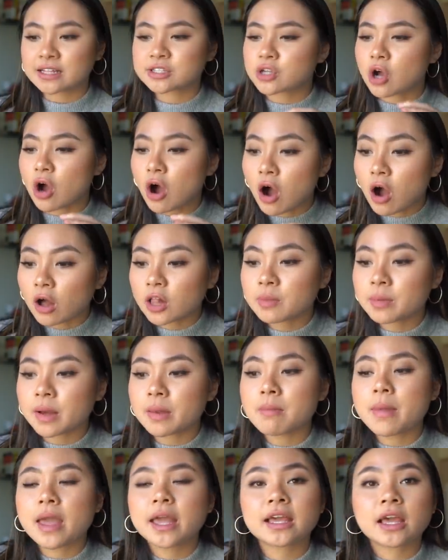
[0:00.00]
It's all about
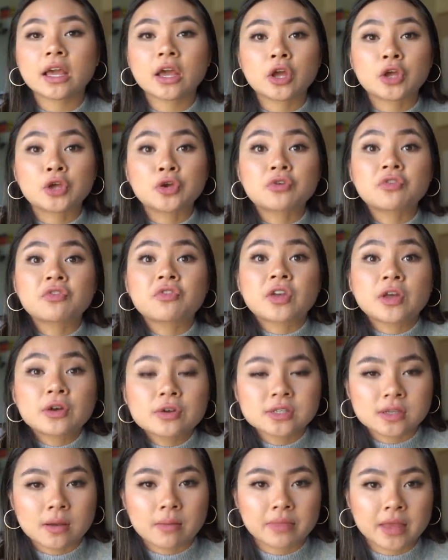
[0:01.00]
making you feel
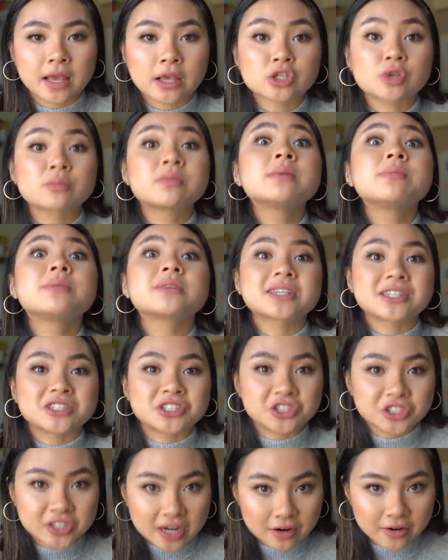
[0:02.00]
something so people can
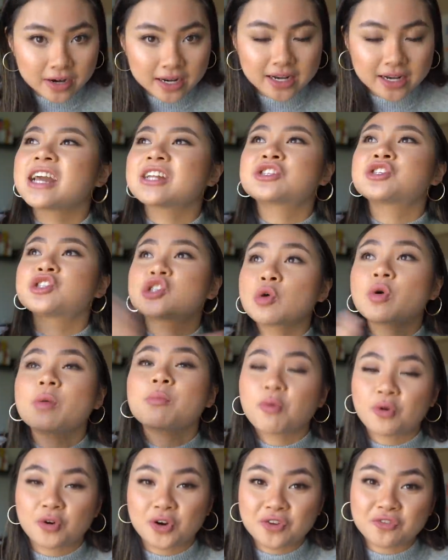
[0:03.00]
share It's so
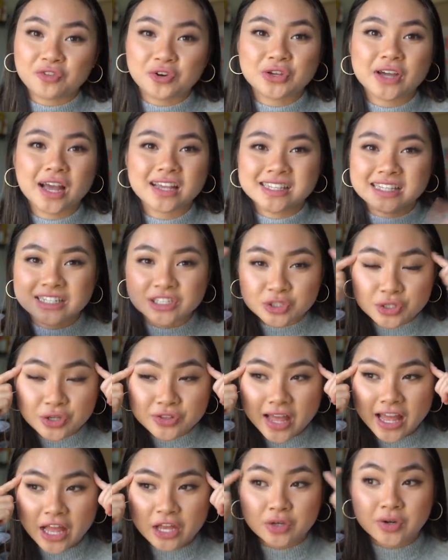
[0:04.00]
important for you guys to drill
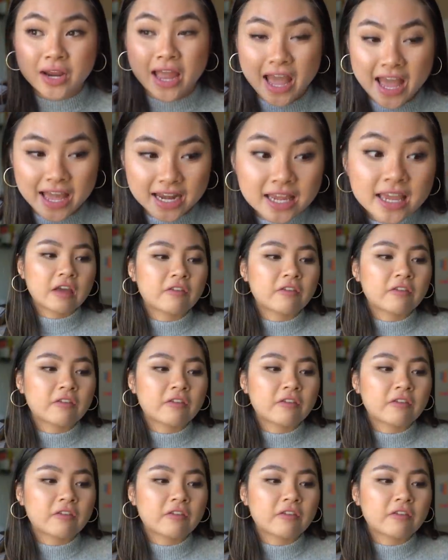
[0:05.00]
that in your head.